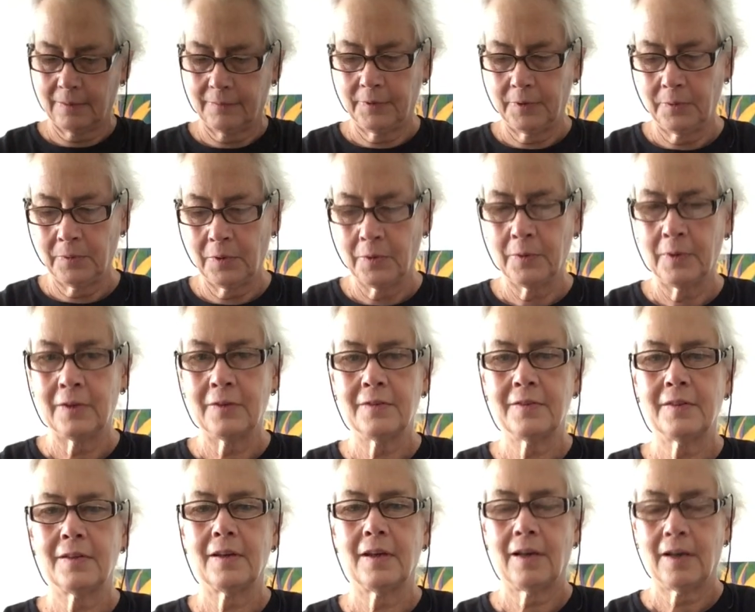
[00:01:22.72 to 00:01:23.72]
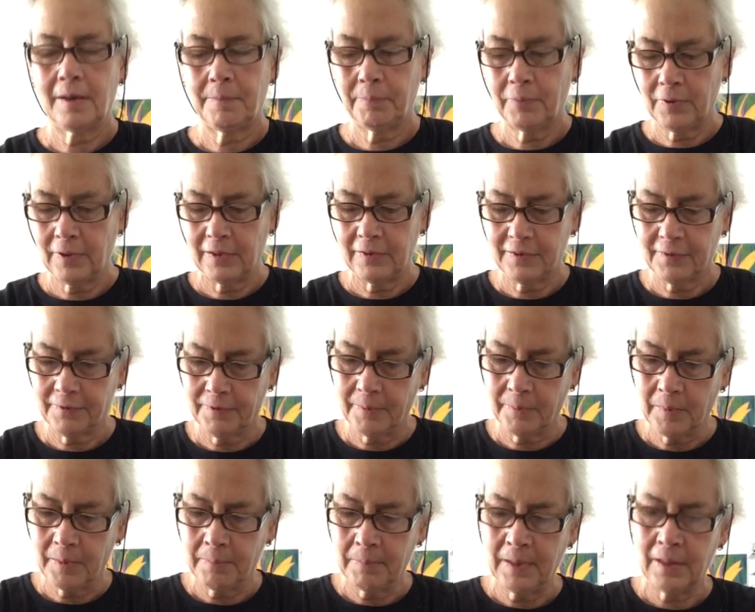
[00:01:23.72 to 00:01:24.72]
if you noticed, I pressed
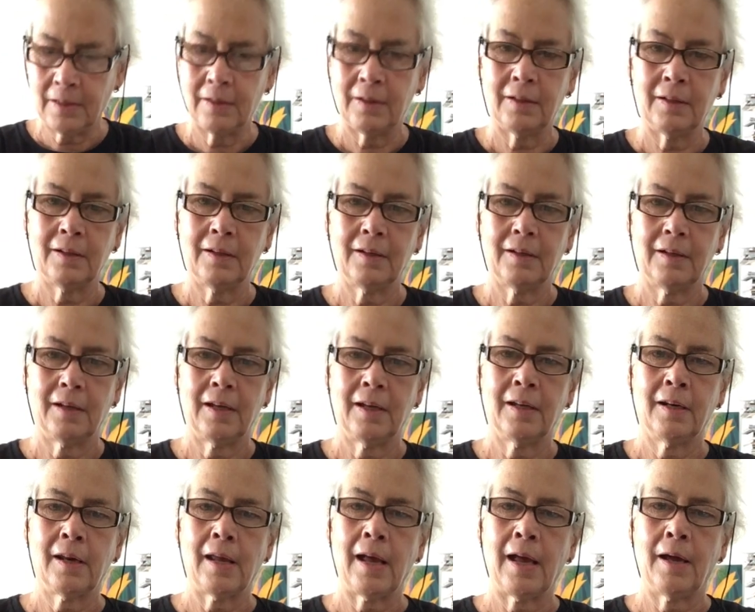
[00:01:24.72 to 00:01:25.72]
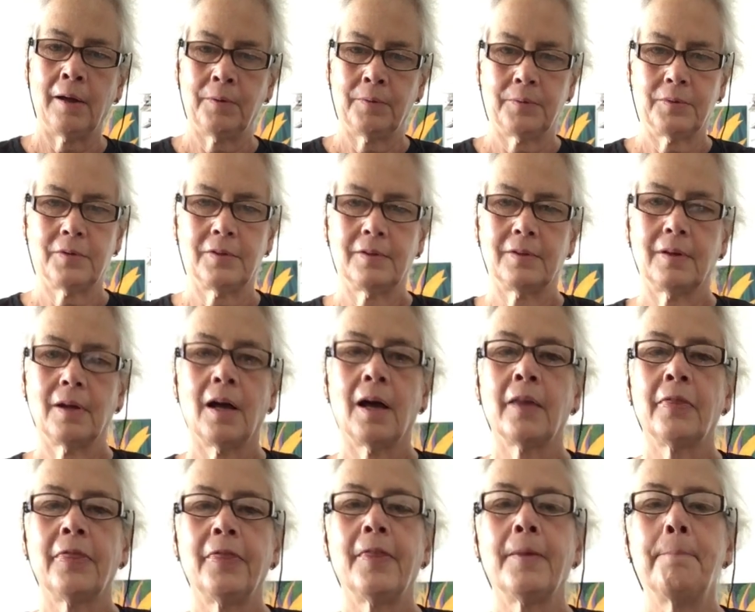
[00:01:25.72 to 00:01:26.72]
from the middle and out
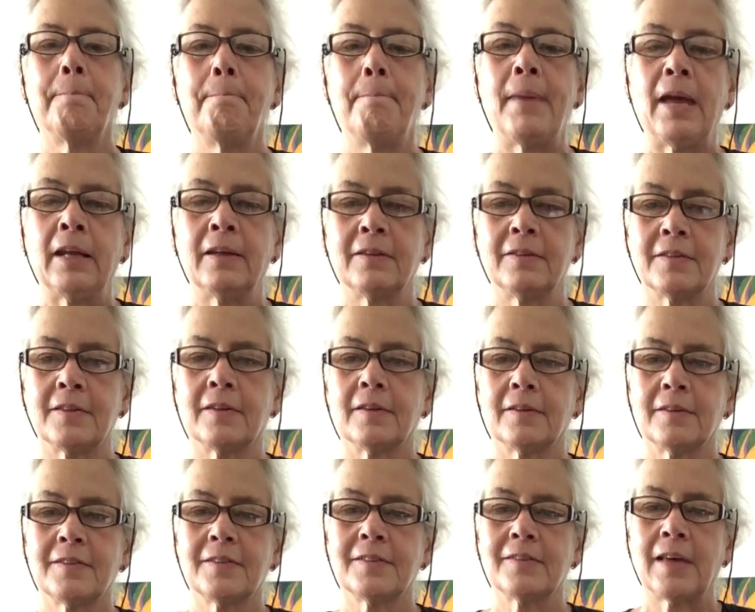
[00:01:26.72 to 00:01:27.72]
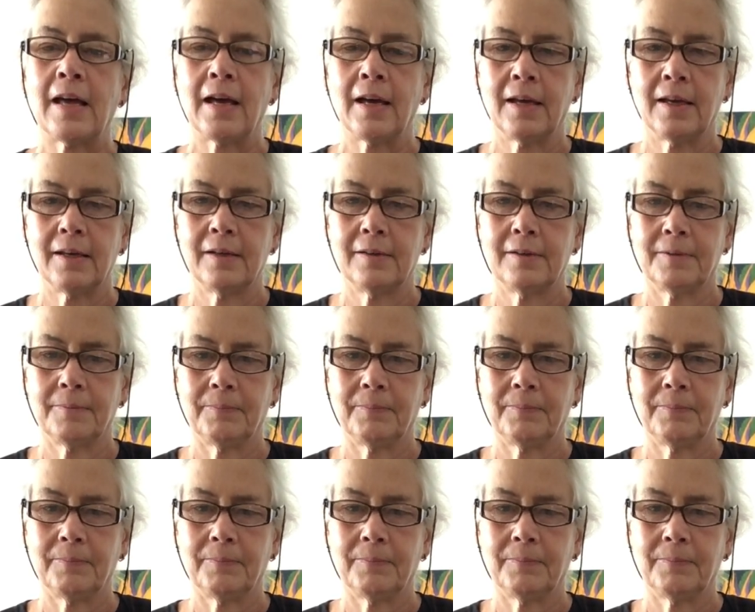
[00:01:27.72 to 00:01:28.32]
on the bent side.